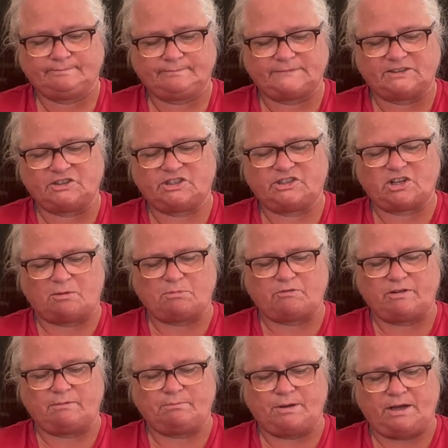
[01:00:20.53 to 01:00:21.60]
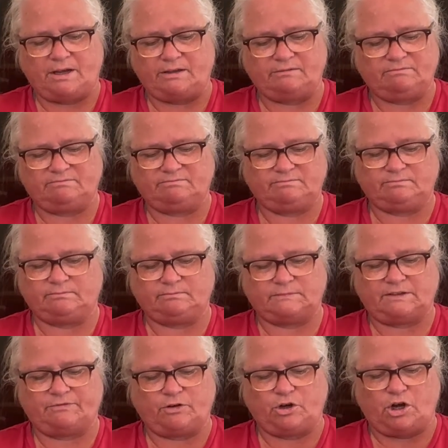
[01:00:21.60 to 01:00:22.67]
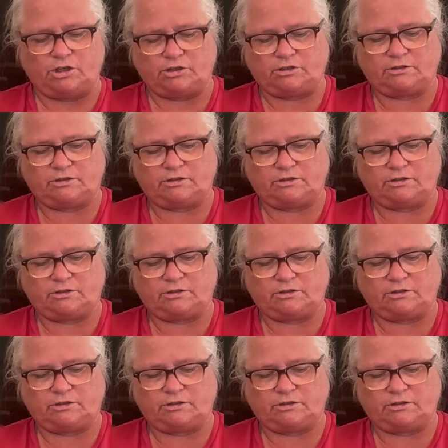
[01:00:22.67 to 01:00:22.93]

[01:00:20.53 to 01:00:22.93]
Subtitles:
in some of them, but forgot